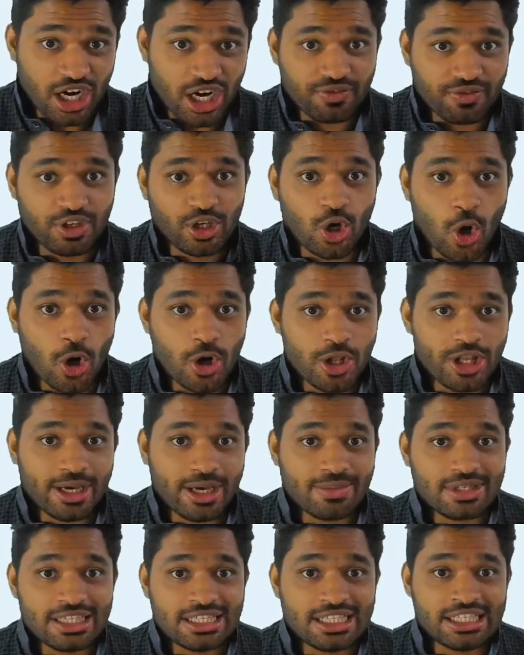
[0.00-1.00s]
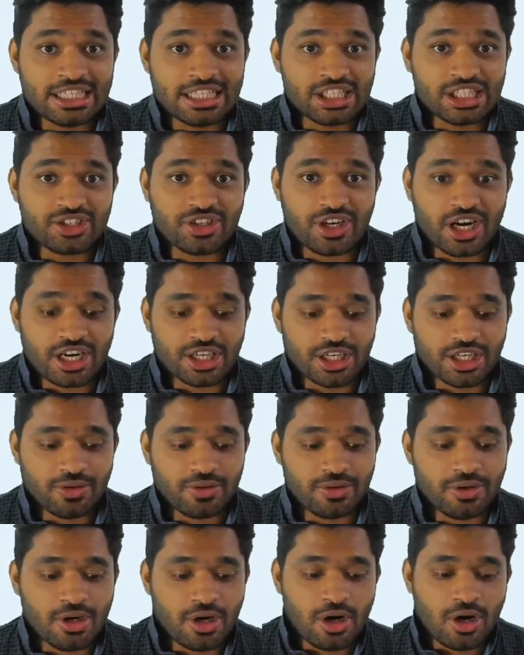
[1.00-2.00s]
We call them constructive
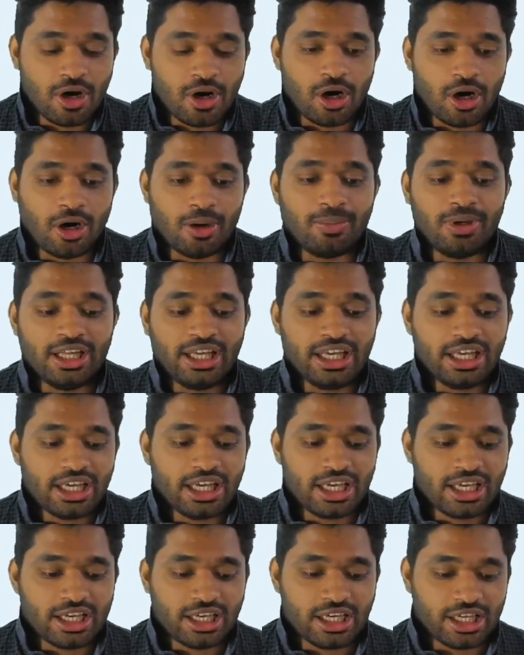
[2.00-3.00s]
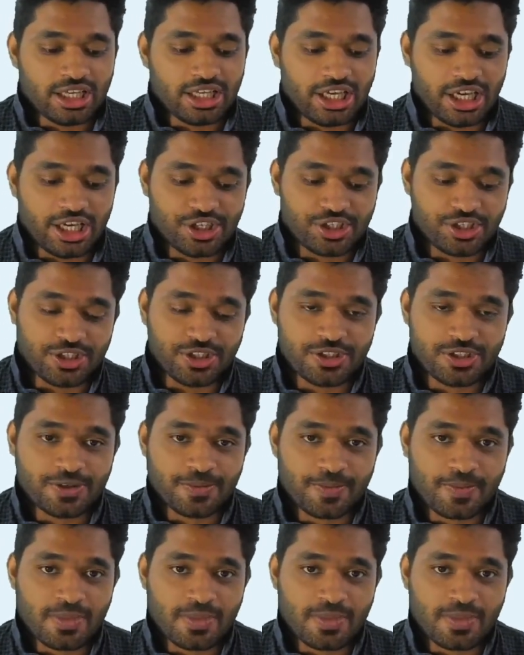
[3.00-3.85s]
obligations.